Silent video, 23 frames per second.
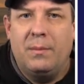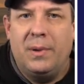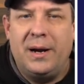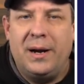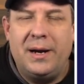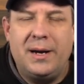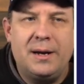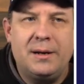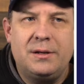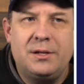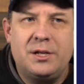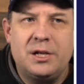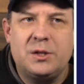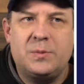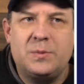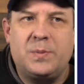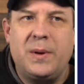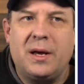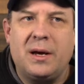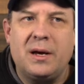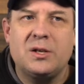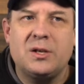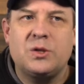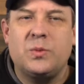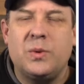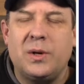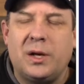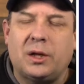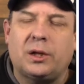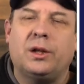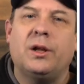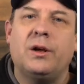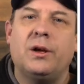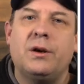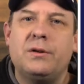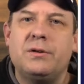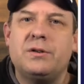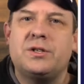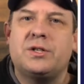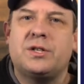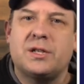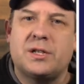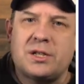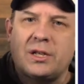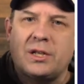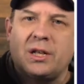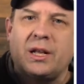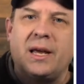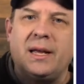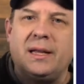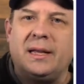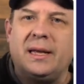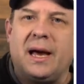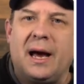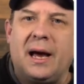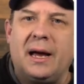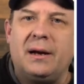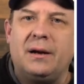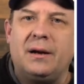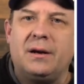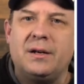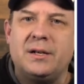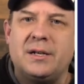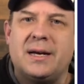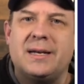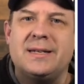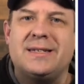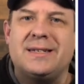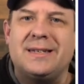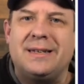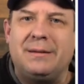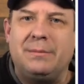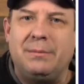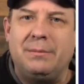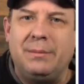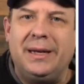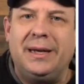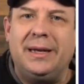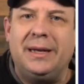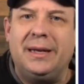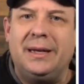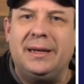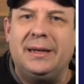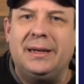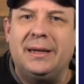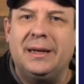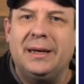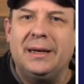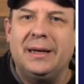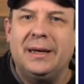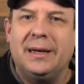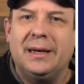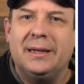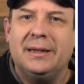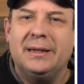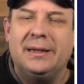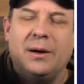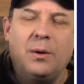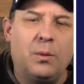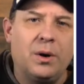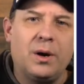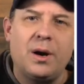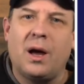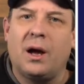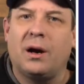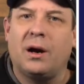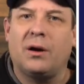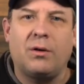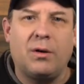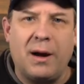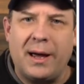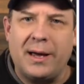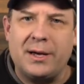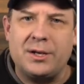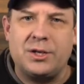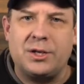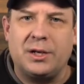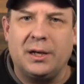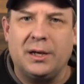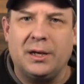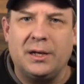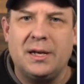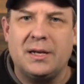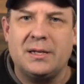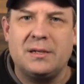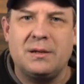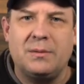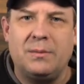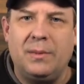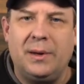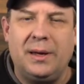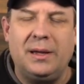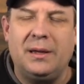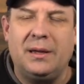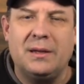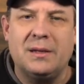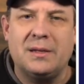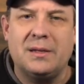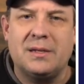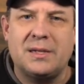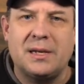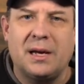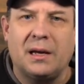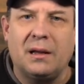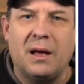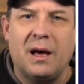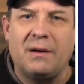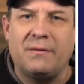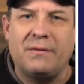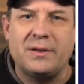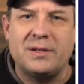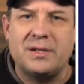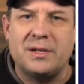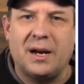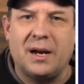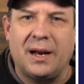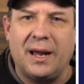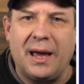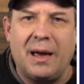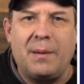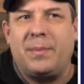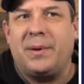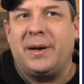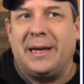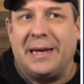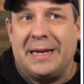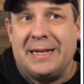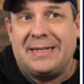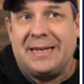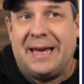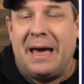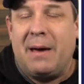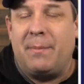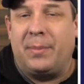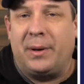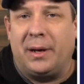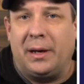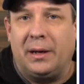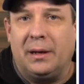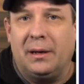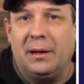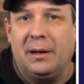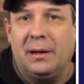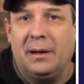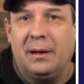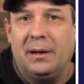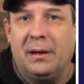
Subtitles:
But just because we closed slightly higher doesn't mean that we're not crashing. It doesn't mean that the sell-off is not happening. It's happening.